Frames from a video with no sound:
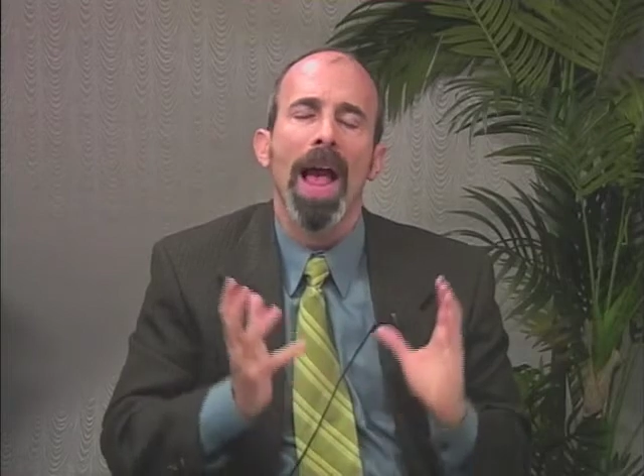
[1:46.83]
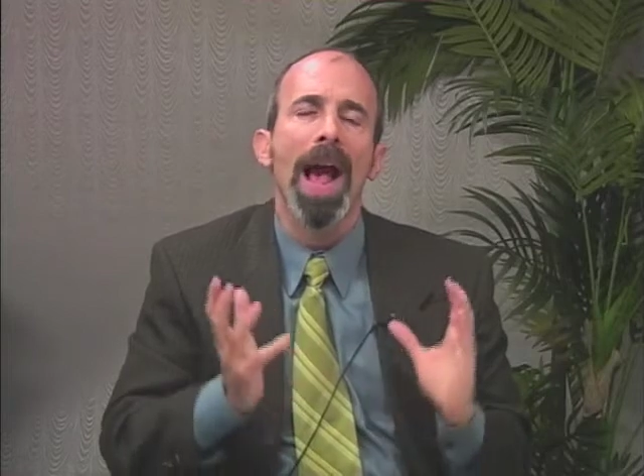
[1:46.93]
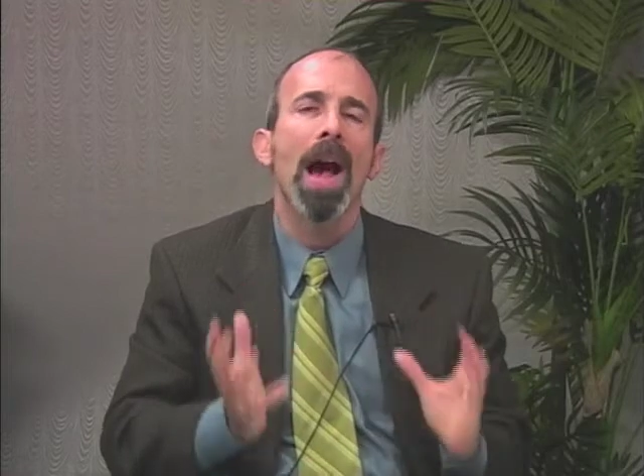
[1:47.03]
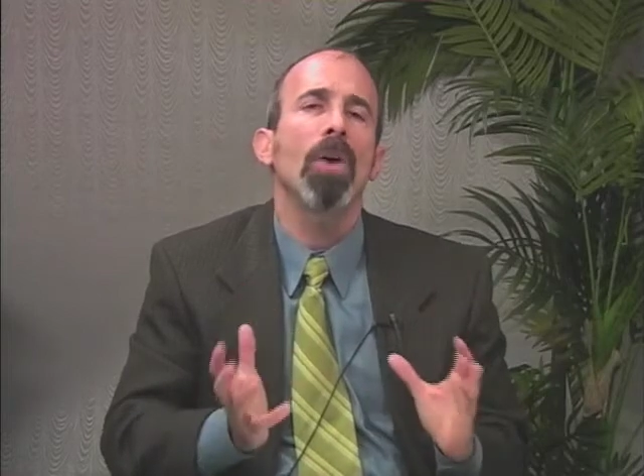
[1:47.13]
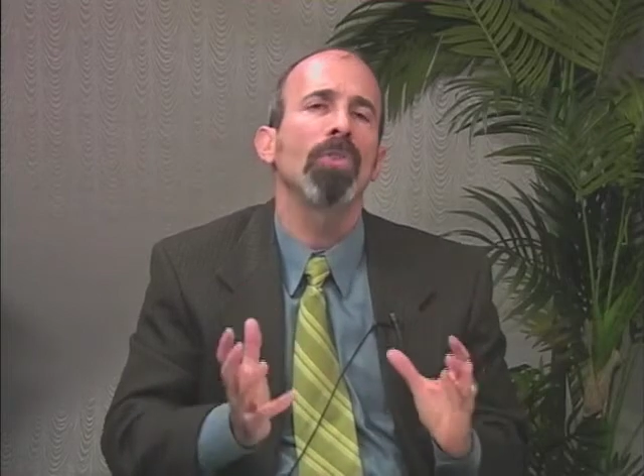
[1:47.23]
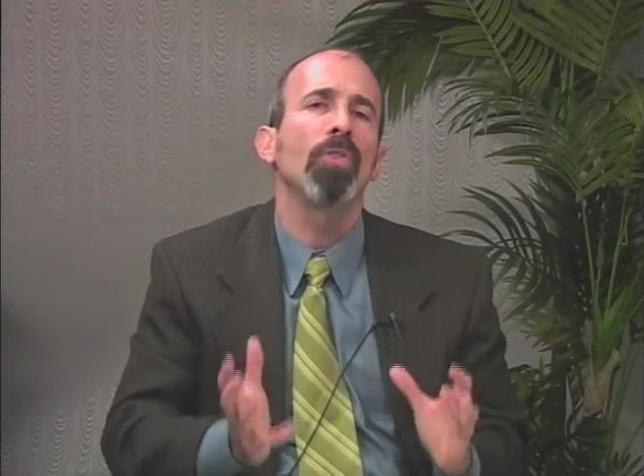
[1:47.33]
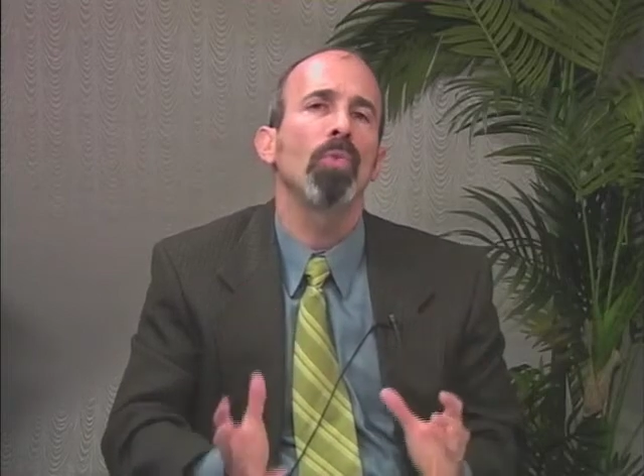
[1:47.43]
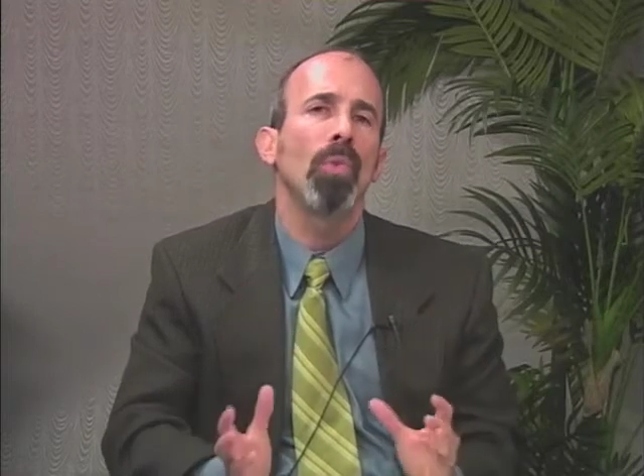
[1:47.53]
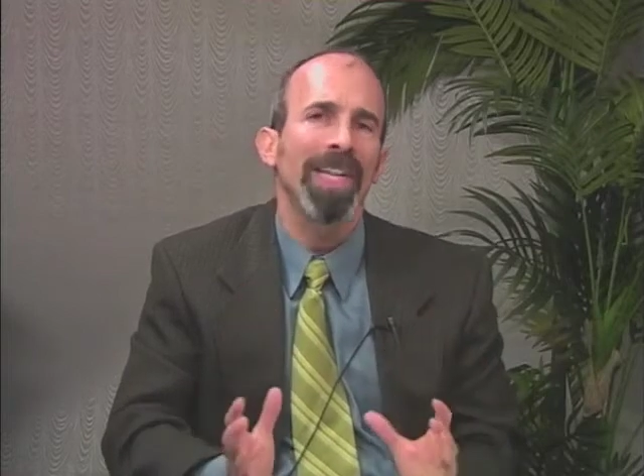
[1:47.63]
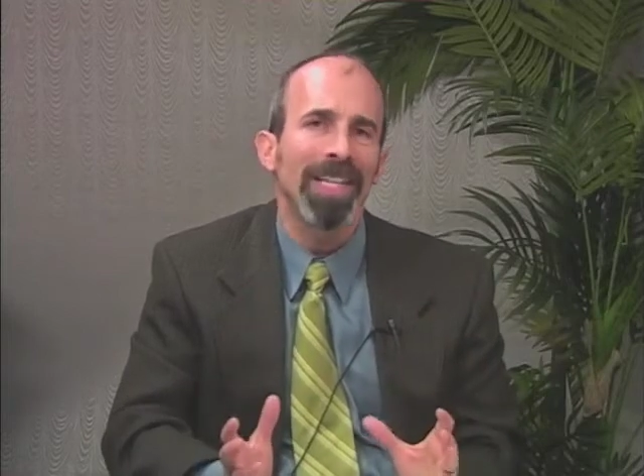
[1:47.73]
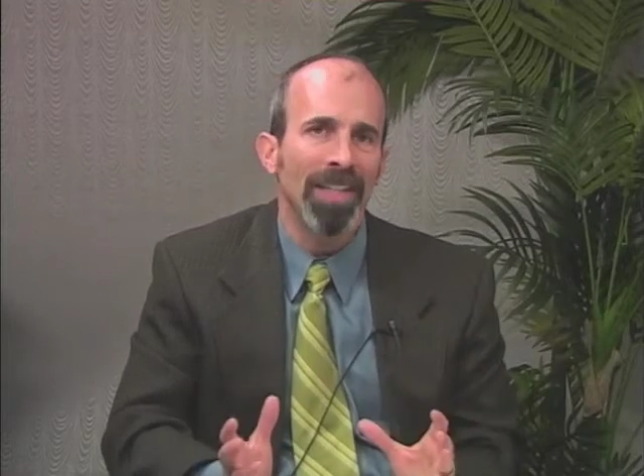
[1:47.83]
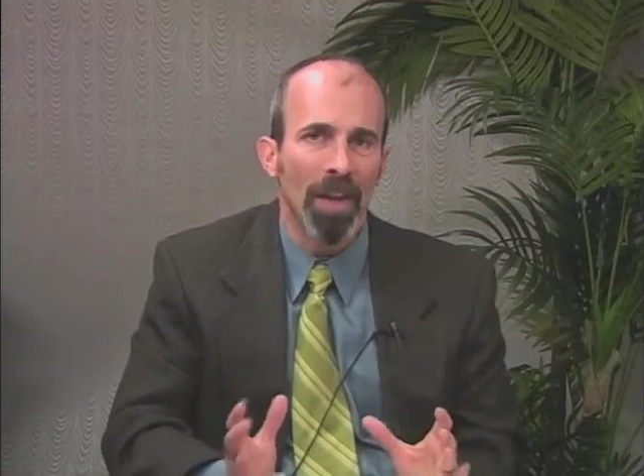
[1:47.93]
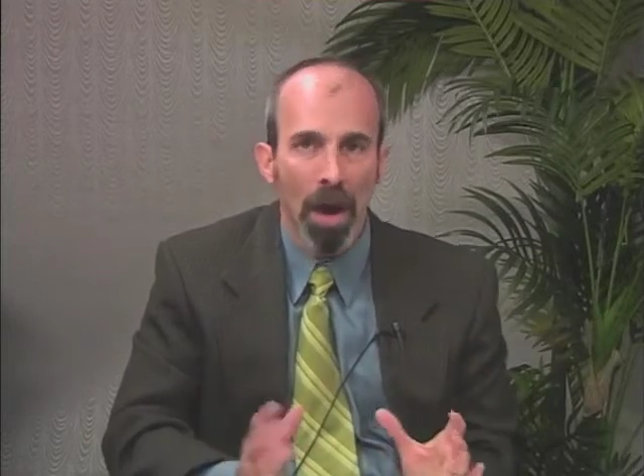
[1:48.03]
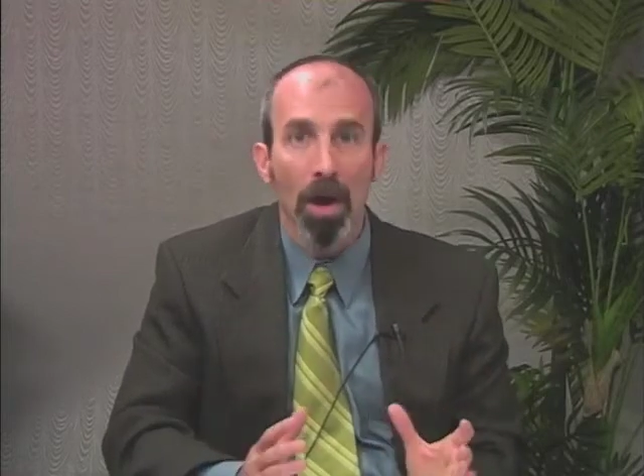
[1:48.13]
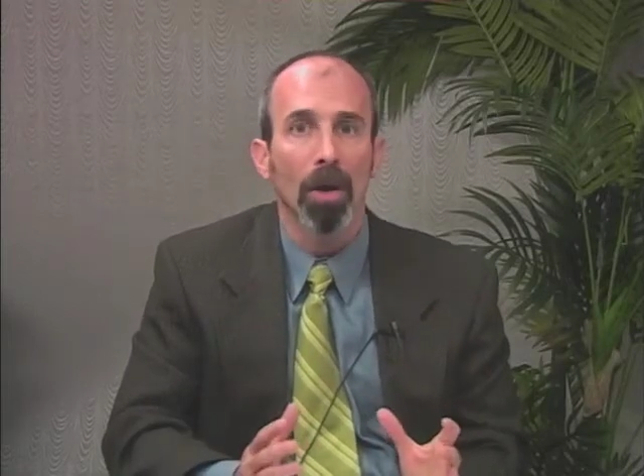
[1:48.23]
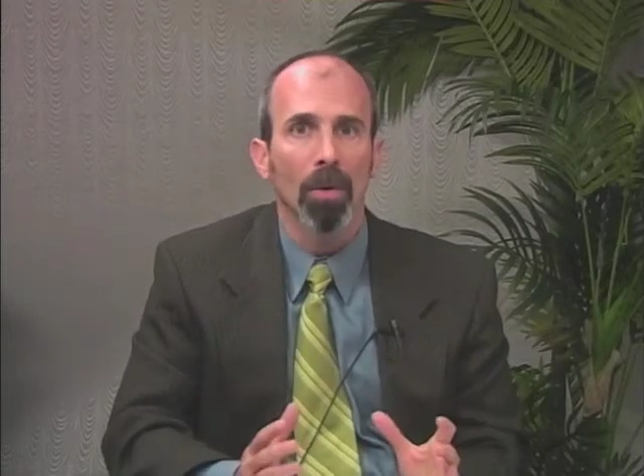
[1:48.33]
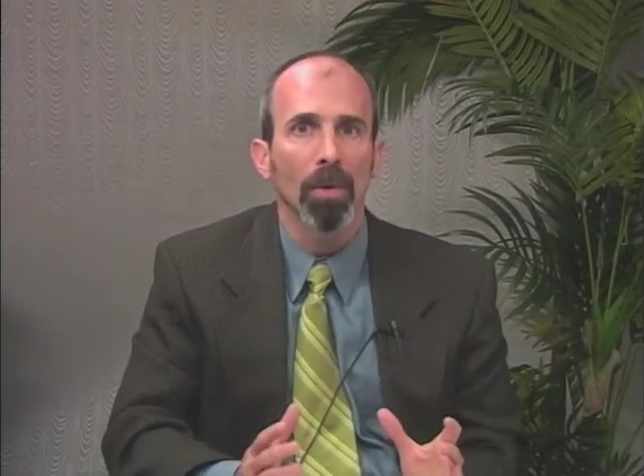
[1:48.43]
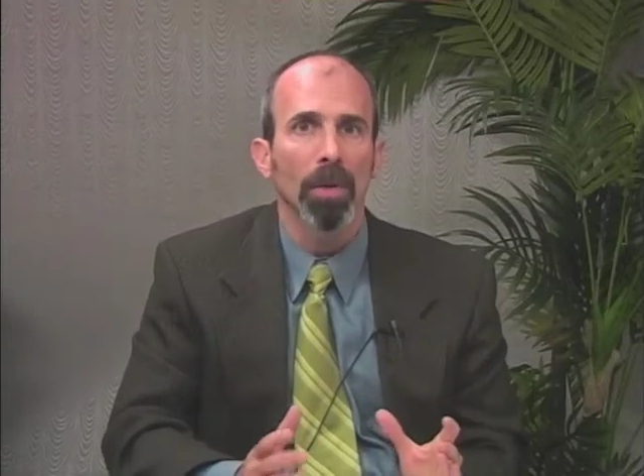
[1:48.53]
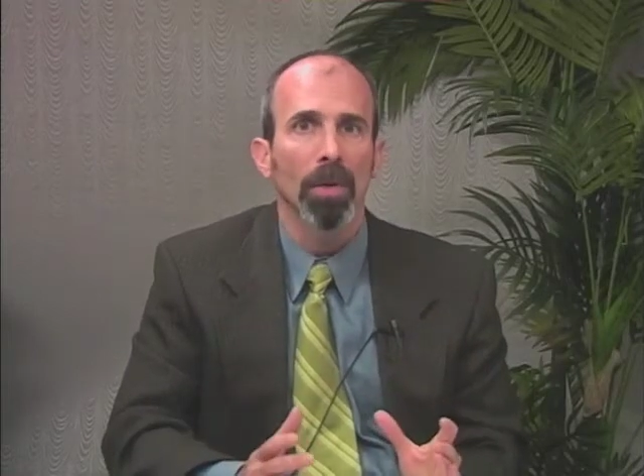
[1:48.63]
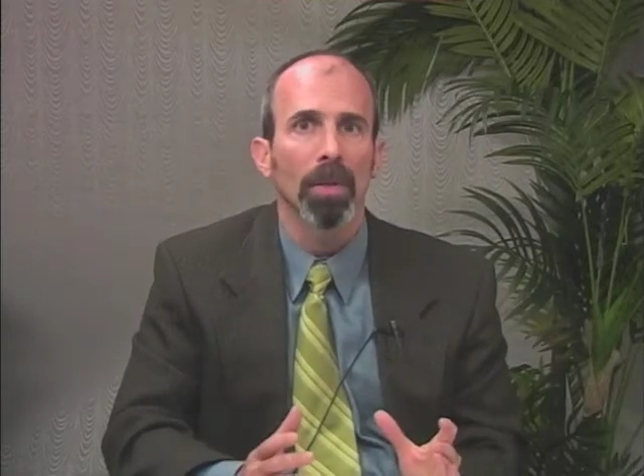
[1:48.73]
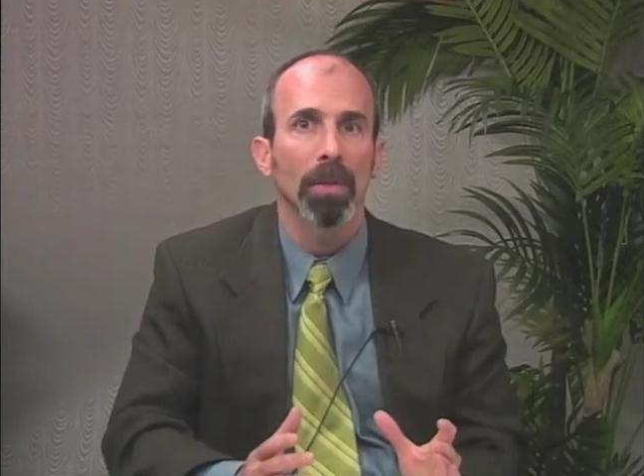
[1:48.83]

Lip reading: how do we know